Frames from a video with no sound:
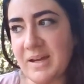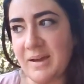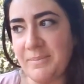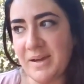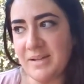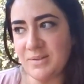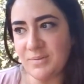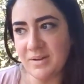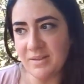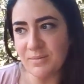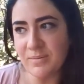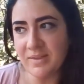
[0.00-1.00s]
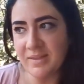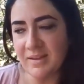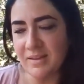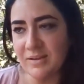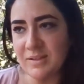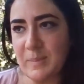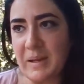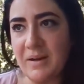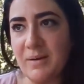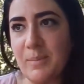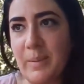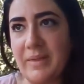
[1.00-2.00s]
I might do another one that looks
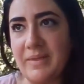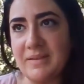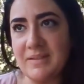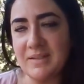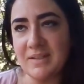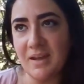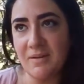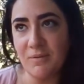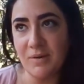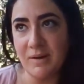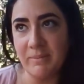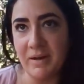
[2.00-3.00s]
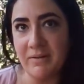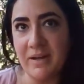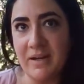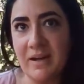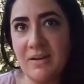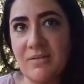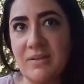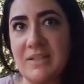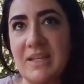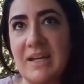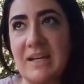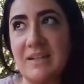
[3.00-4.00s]
better, but this is kind of where I'm at right now.
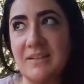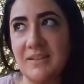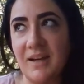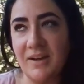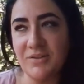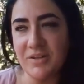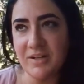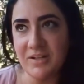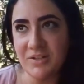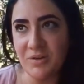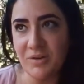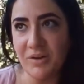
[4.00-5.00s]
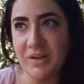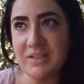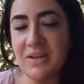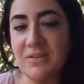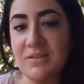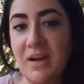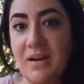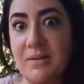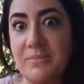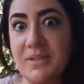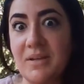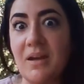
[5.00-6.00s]
It's like 102 degrees outside and
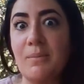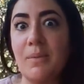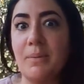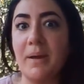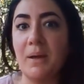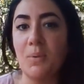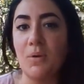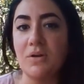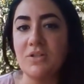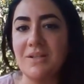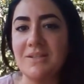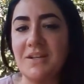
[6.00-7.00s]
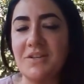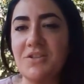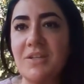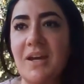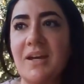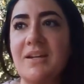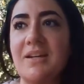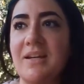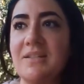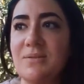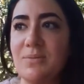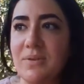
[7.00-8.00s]
I'm sitting on my back porch and it's actually kind of
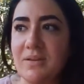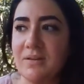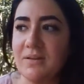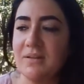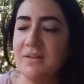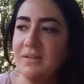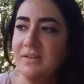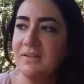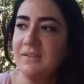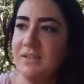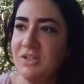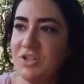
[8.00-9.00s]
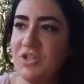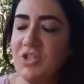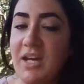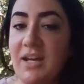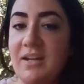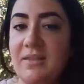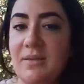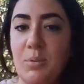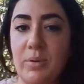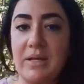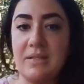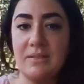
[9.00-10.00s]
nice with the shade and the
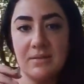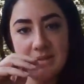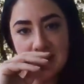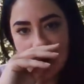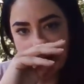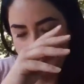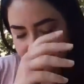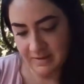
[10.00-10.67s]
breeze and stuff.